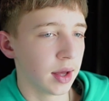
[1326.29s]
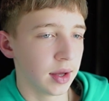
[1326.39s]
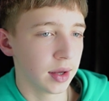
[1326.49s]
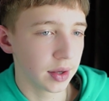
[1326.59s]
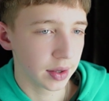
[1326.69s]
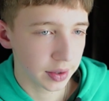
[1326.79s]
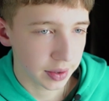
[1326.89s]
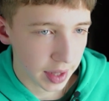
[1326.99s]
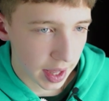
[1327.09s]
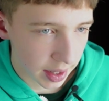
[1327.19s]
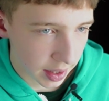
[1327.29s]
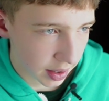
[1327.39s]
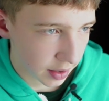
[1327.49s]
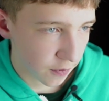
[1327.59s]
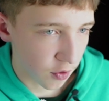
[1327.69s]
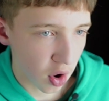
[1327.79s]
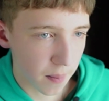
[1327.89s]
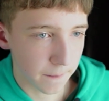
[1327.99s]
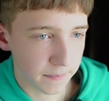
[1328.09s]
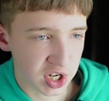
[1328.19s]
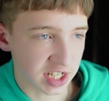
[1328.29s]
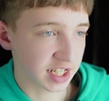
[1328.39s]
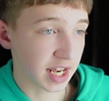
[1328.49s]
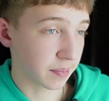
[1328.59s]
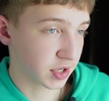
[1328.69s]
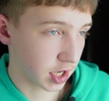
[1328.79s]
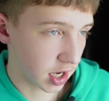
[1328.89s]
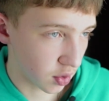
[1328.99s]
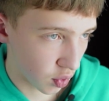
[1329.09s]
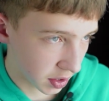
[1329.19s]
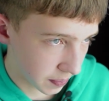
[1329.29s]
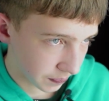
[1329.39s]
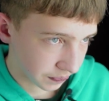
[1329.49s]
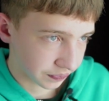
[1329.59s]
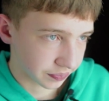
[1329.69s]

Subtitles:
from just an empty grid.